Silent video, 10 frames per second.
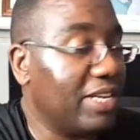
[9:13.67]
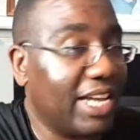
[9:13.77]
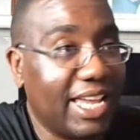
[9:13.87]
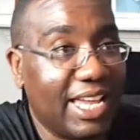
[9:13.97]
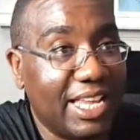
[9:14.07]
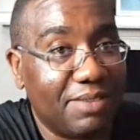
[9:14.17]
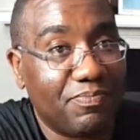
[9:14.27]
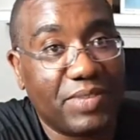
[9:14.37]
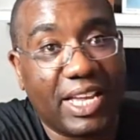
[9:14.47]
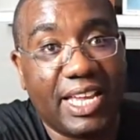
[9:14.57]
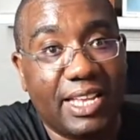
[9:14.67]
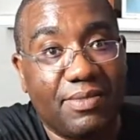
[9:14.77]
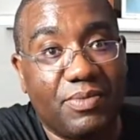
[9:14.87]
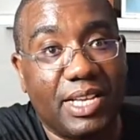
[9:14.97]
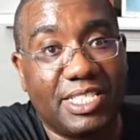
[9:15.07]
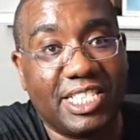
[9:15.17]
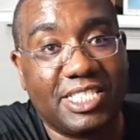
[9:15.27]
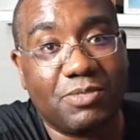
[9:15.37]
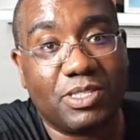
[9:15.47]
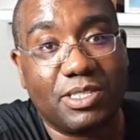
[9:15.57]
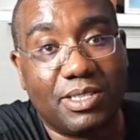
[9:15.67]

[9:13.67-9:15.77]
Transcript: I had, I had, I tasted with,